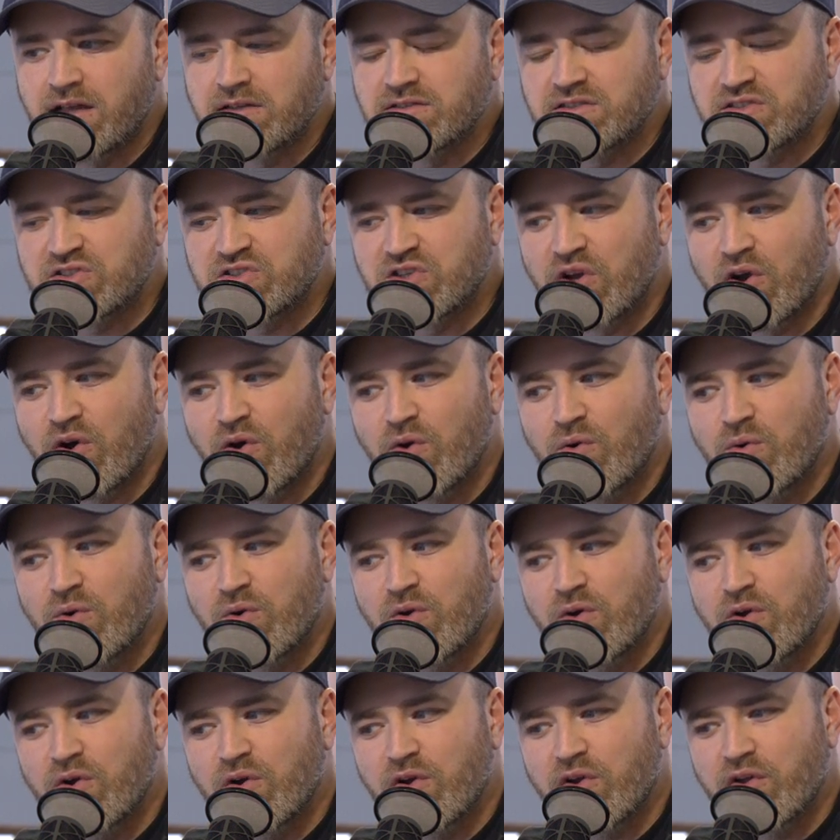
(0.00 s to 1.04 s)
So
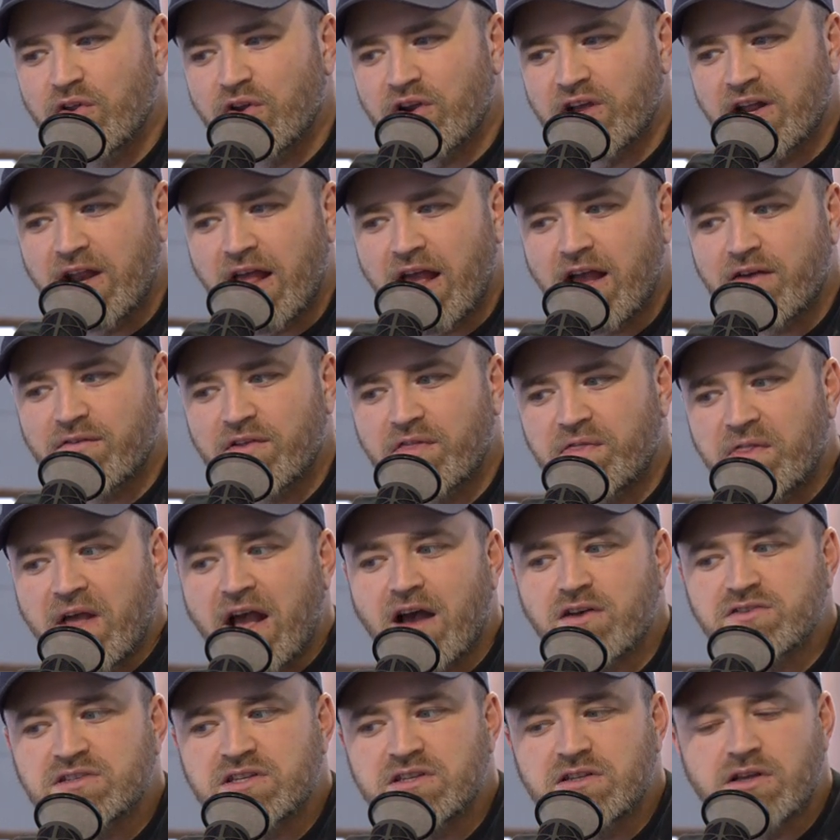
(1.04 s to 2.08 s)
you're going to have a one
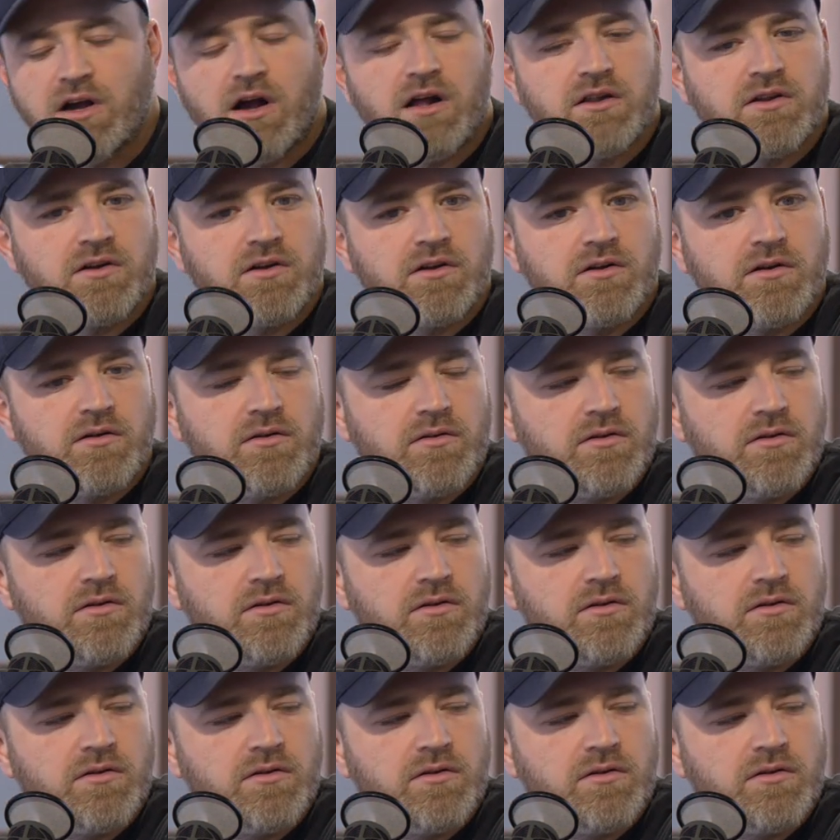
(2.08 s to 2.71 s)
thousand dollar